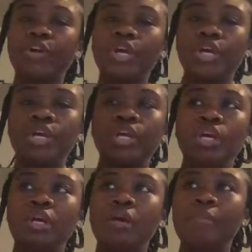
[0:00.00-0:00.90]
for her,
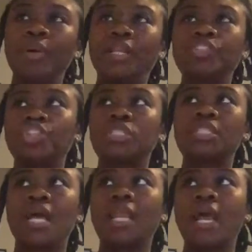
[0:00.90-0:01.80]
but
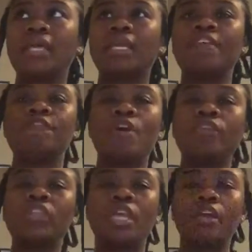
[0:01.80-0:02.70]
just not like
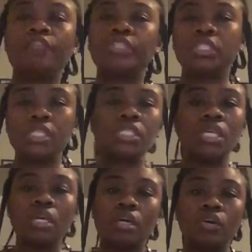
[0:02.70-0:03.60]
involved in every
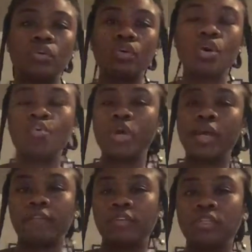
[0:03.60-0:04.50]
detail or
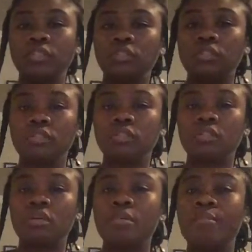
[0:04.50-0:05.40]
whatever.
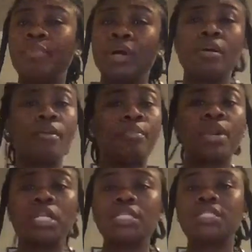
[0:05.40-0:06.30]
But
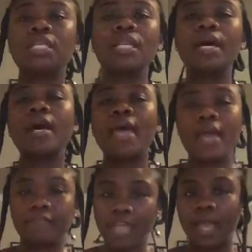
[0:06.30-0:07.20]
pregnancy, let her
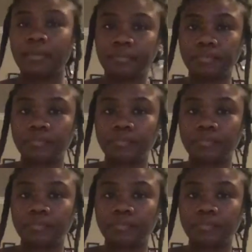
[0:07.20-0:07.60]
have that